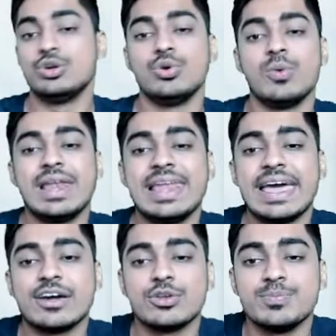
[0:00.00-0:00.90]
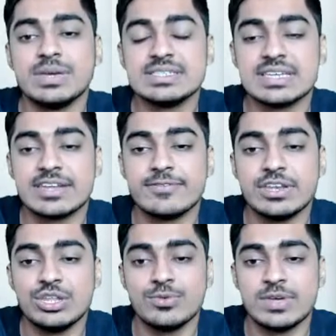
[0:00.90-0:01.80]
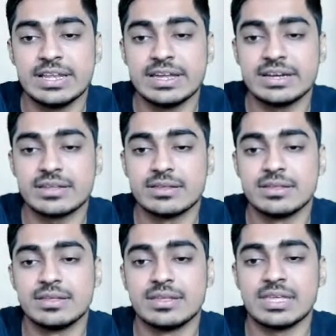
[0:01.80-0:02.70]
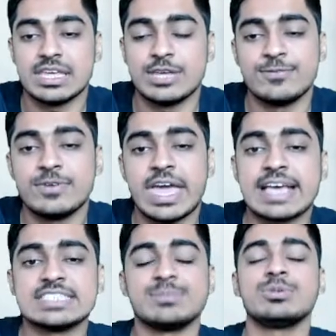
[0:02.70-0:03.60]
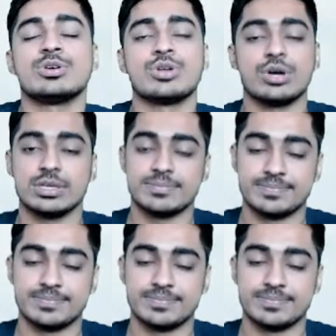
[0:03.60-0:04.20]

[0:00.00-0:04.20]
12 lakh rupees revenue we'll get if we accept toy.